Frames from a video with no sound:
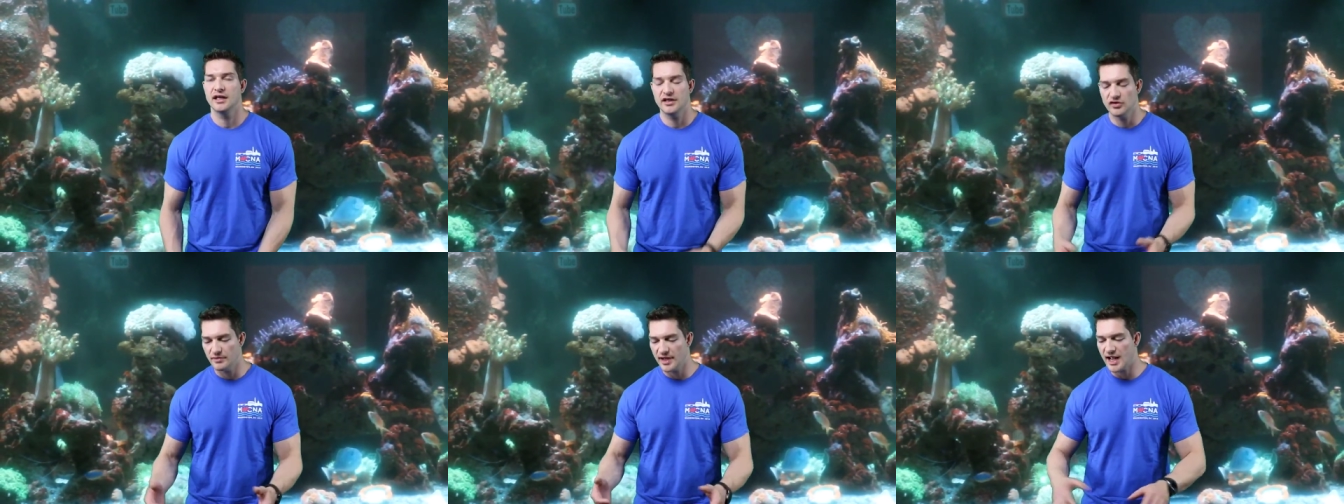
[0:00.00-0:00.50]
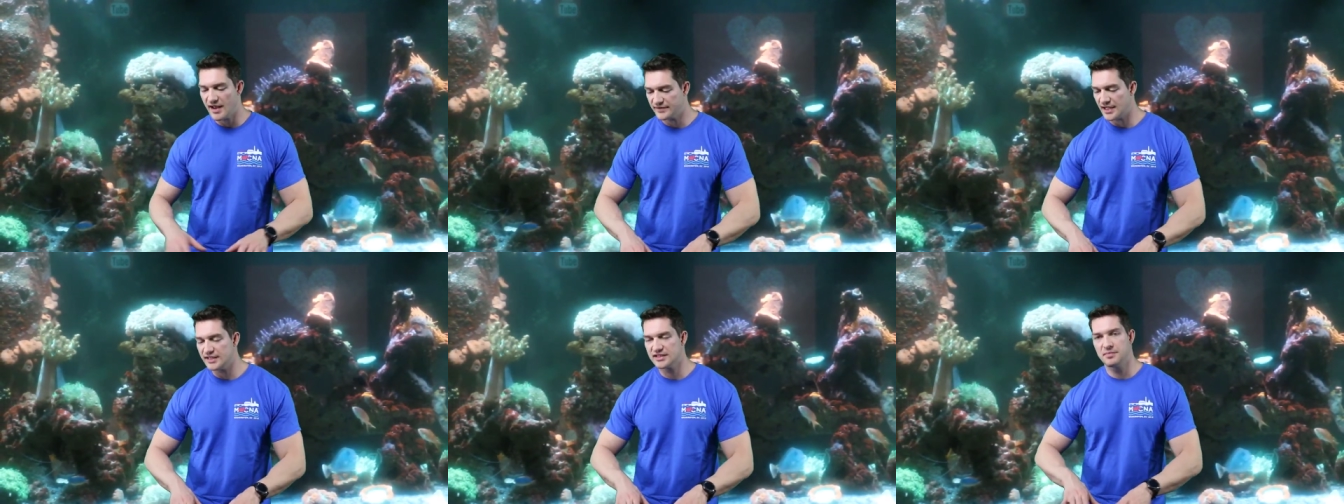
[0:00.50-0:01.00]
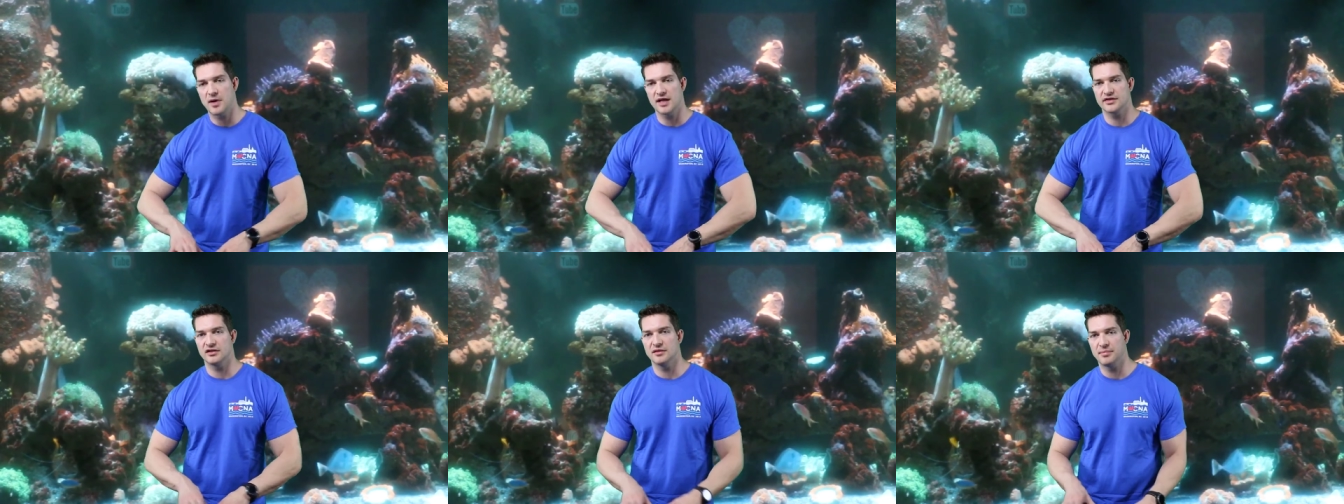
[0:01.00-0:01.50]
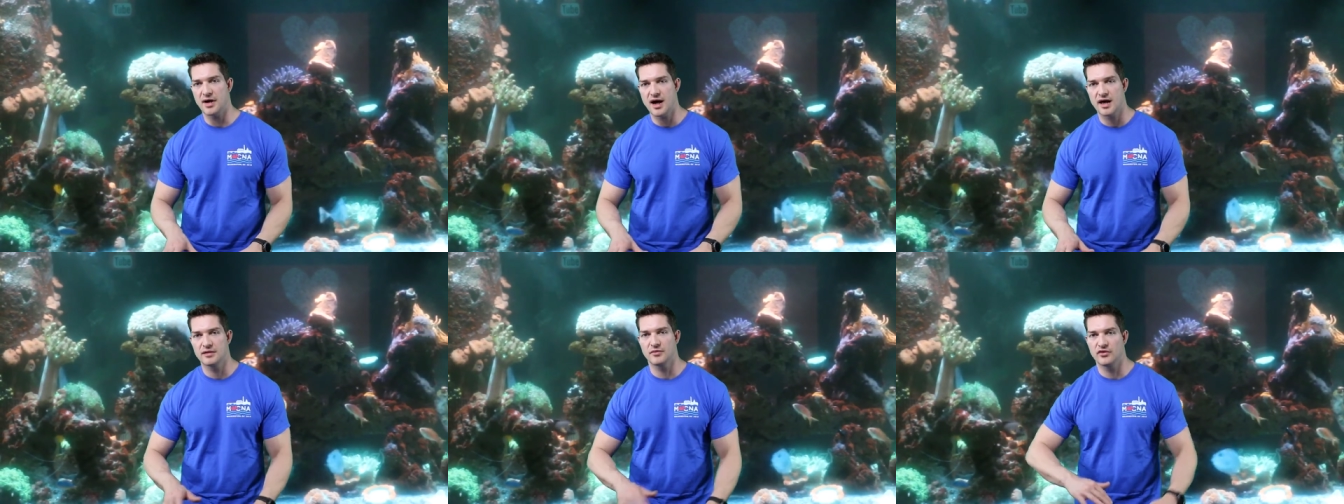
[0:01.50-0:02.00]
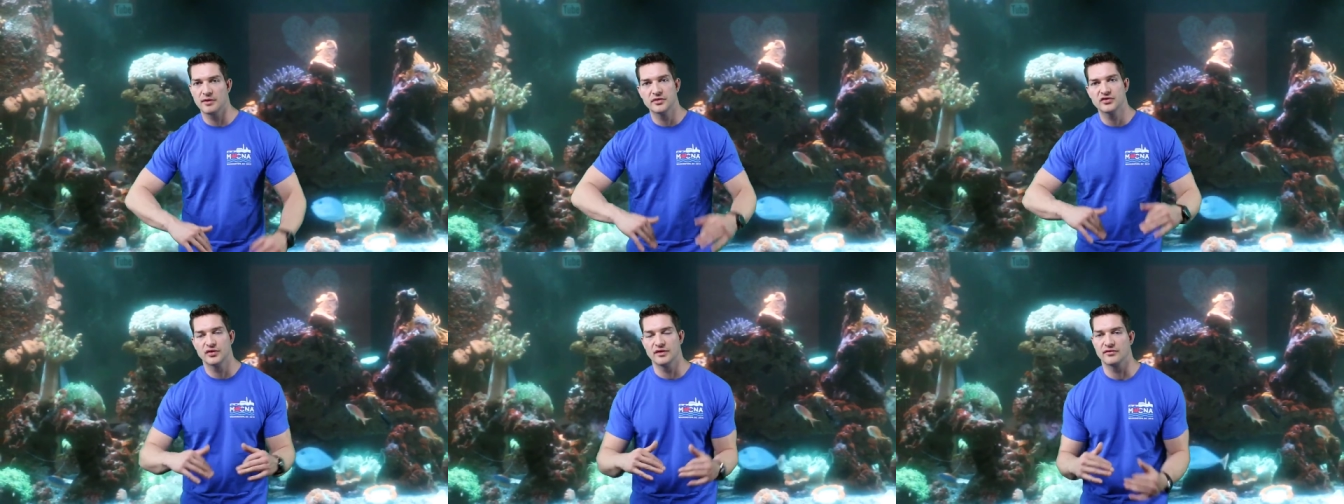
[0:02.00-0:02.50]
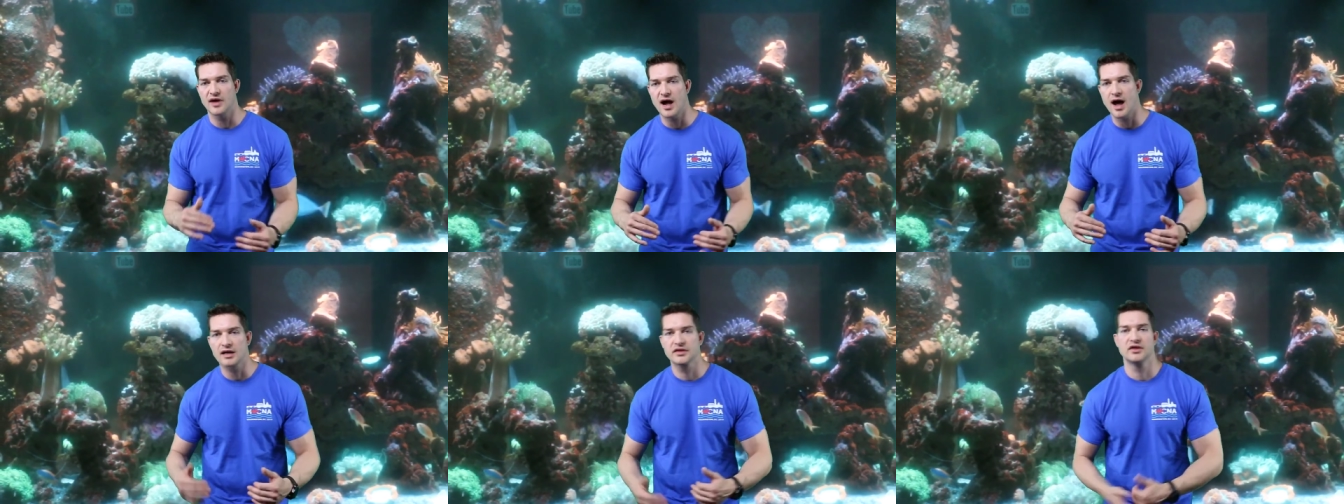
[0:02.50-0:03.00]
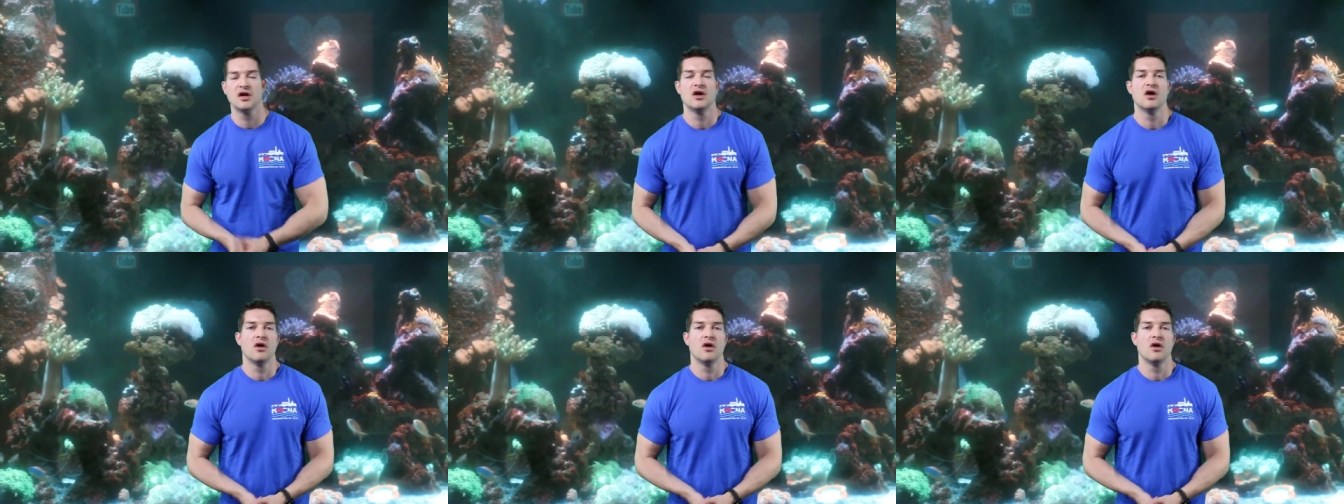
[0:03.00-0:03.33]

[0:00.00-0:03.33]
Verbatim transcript: you may have dead spots on the bottom or in between rocks,